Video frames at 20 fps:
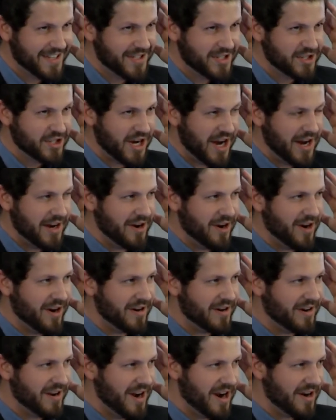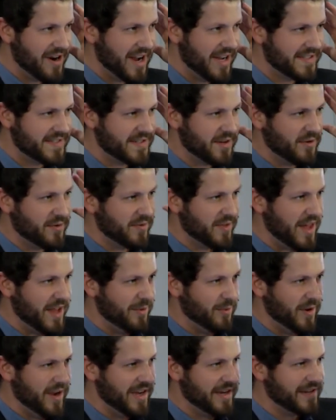Shinar. All right, so they
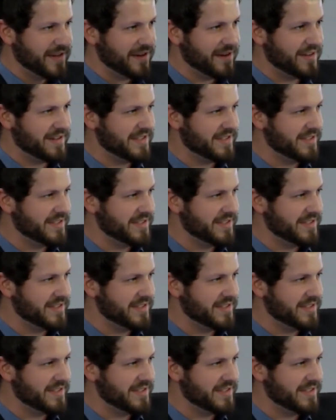went